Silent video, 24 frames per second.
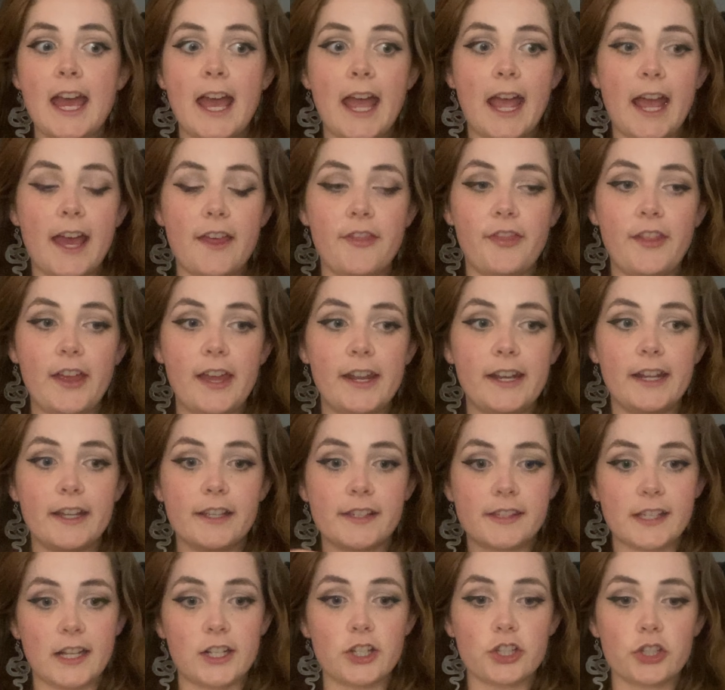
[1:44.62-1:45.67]
and then
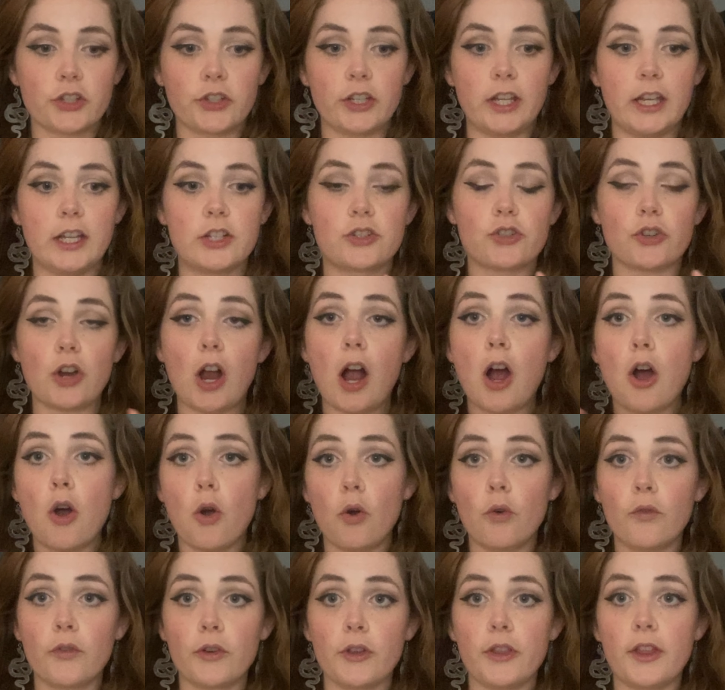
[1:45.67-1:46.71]
essentially draw
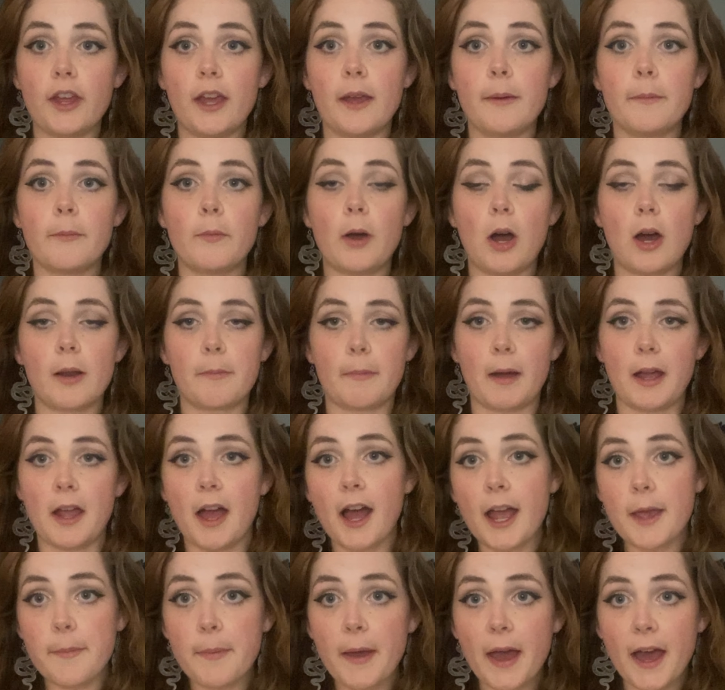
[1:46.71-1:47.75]
over them on my
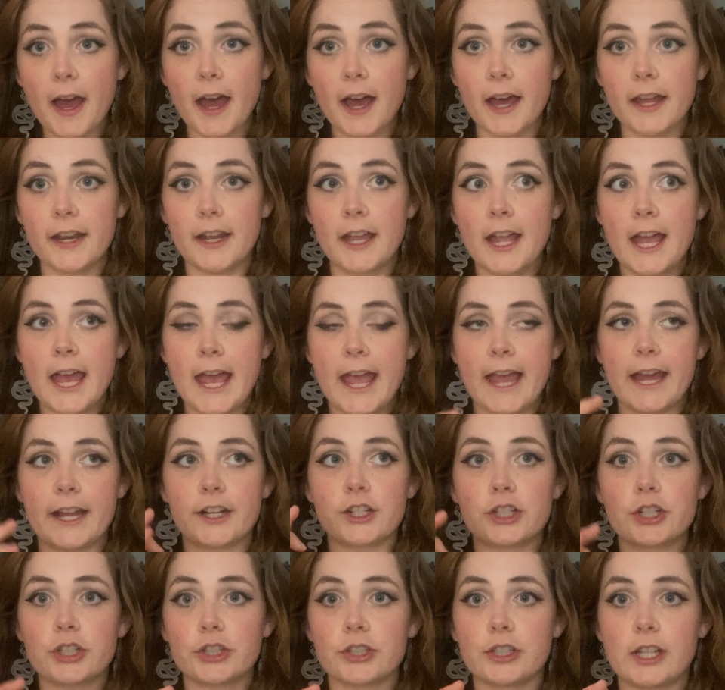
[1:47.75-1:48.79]
iPad
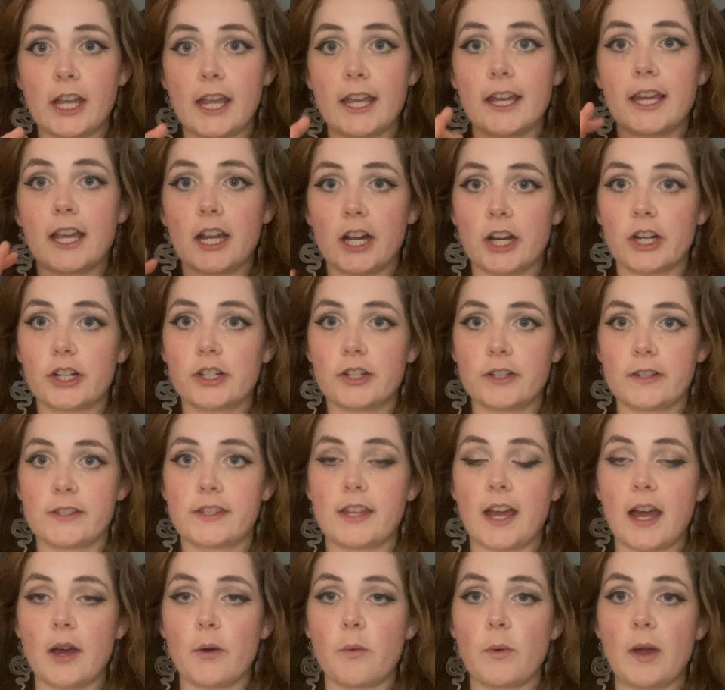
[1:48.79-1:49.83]
and create characters
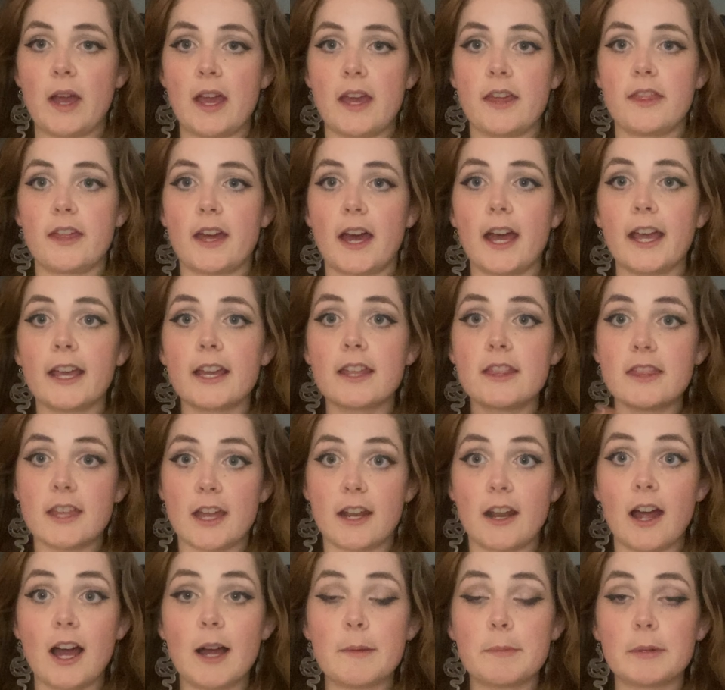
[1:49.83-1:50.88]
that way that I can then
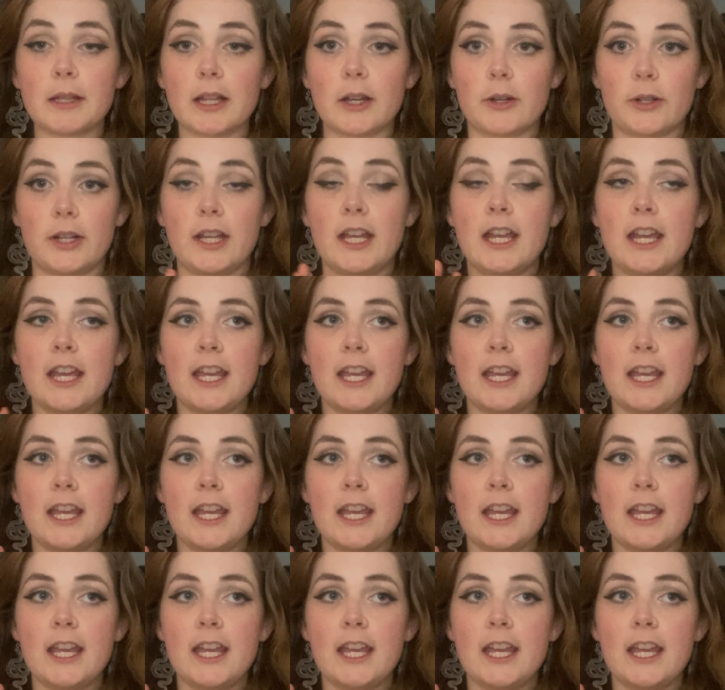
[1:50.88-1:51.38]
upload